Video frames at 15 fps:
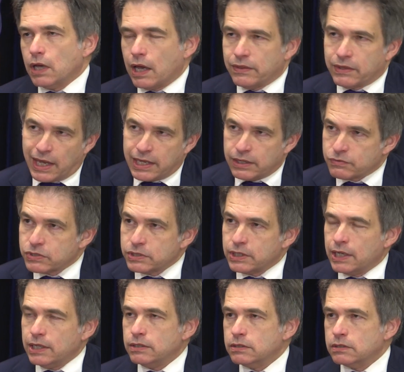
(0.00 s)
at the head of
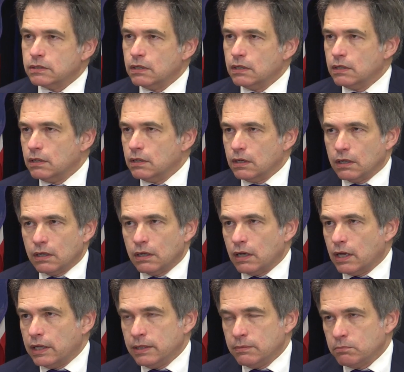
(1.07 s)
state,
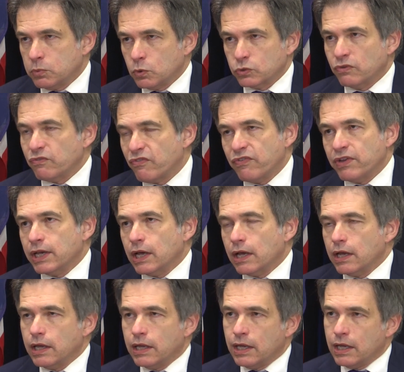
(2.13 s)
an important
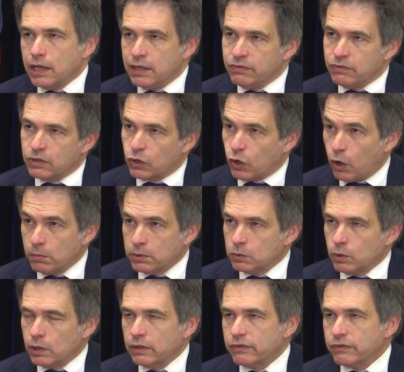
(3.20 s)
figure in the
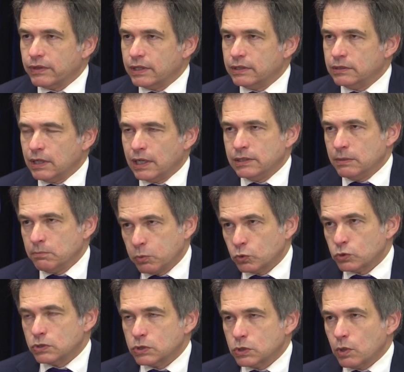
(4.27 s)
Commonwealth and
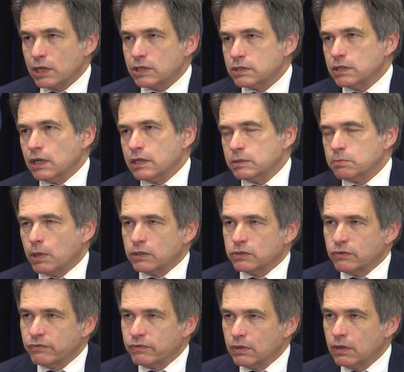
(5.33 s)
important to us as
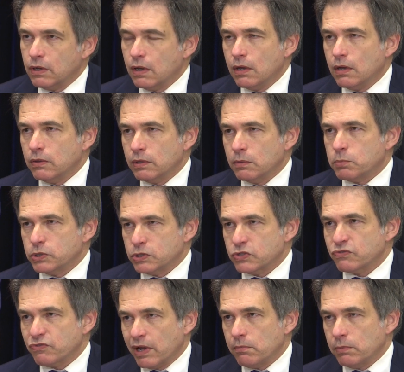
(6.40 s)
part of the
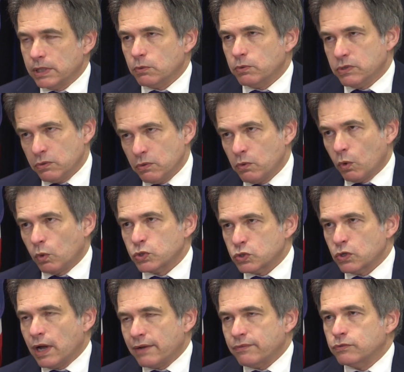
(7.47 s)
British family.
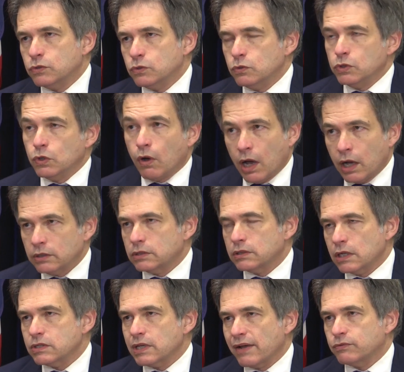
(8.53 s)
Your
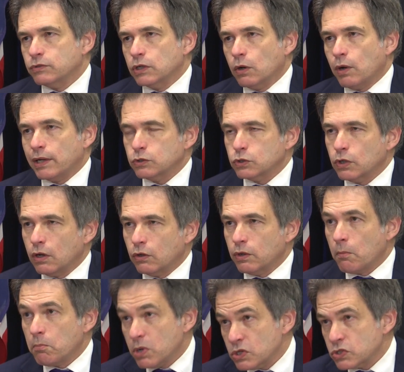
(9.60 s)
heart does have to go out to her
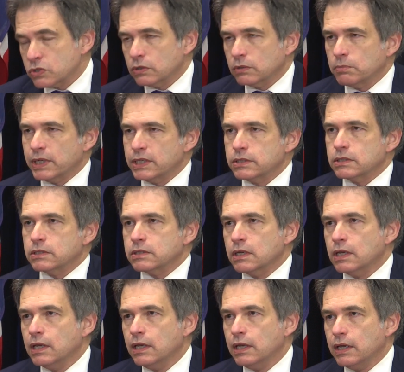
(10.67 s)
on a personal basis
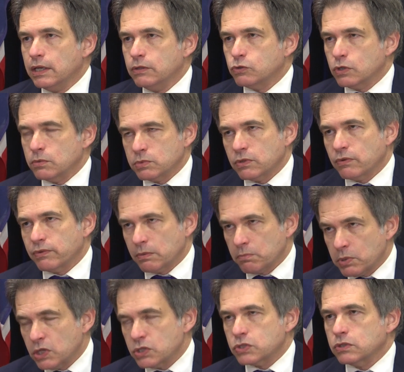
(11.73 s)
in terms of the
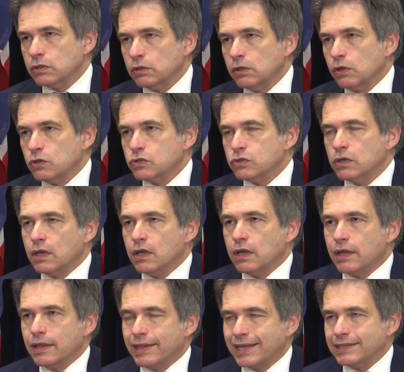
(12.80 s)
personal loss
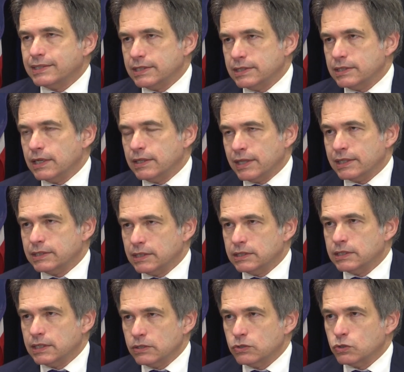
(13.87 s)
that
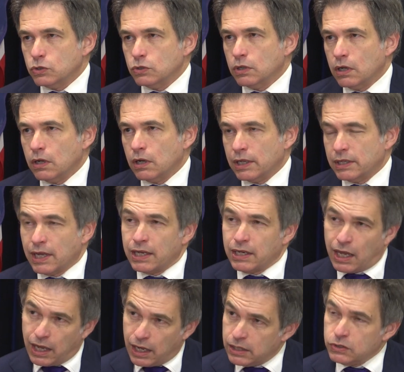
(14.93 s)
it is to her.
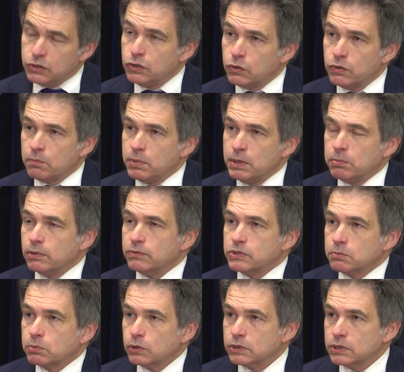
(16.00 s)
And you know, the people of
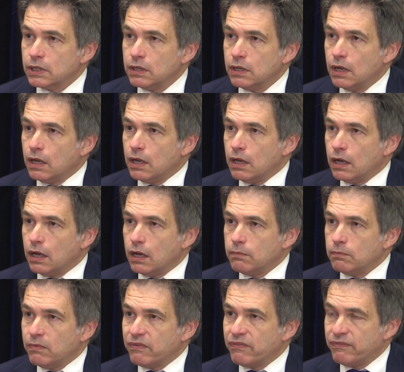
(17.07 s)
Gibraltar
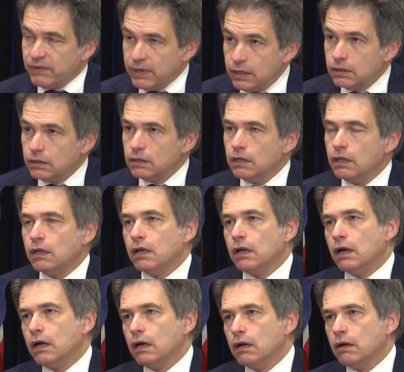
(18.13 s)
feel
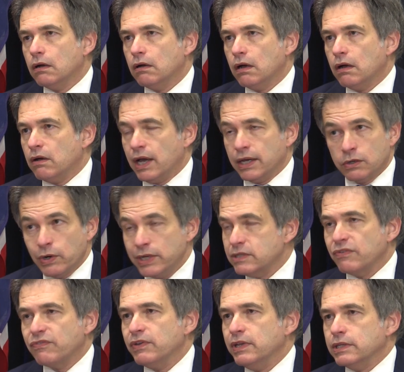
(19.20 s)
a
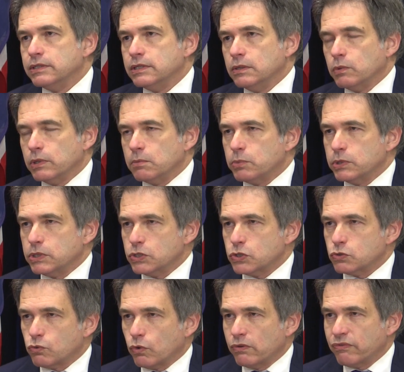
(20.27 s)
great affinity with the
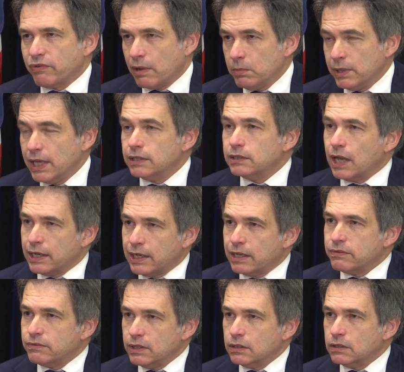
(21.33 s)
British royal family, and
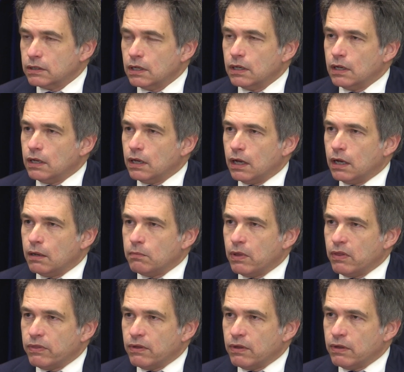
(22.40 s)
I think
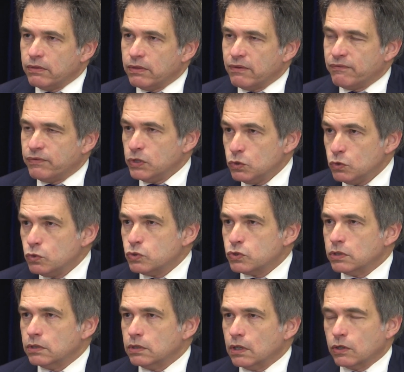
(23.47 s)
the
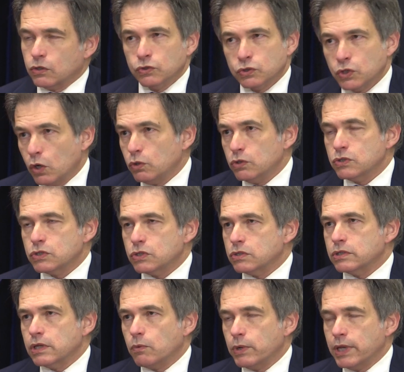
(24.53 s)
views and the
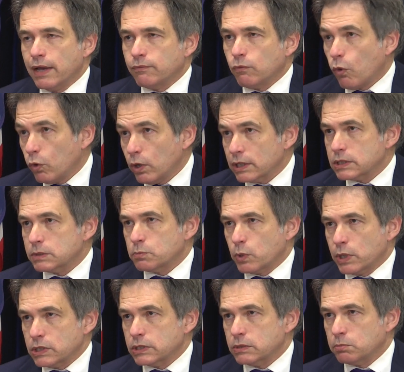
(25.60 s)
condolences that we have all
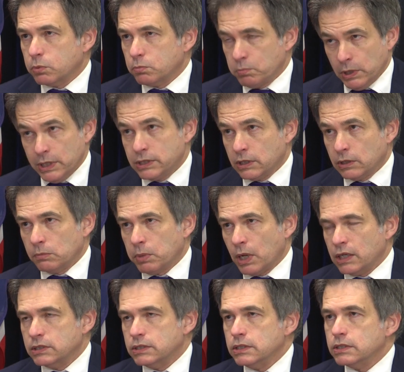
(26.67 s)
expressed, political
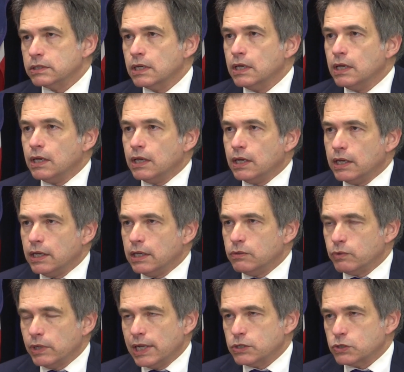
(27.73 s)
parties,
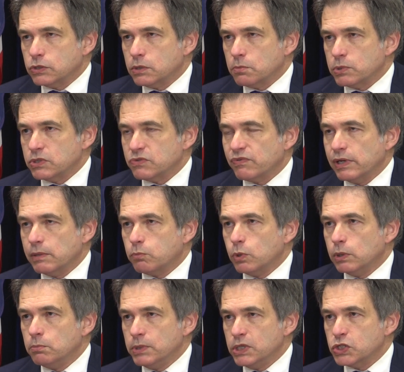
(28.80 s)
in relation to Prince Philip
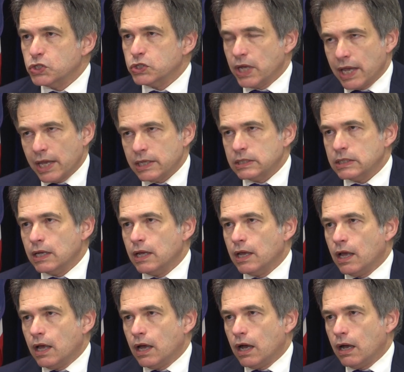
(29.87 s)
will be shared
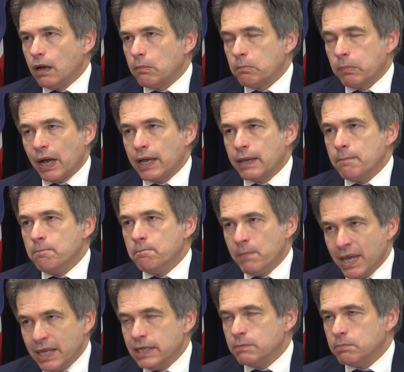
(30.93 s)
by
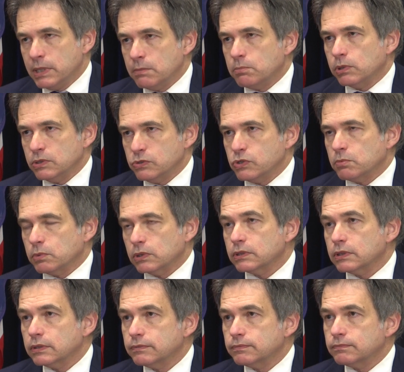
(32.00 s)
many people in Gibraltar.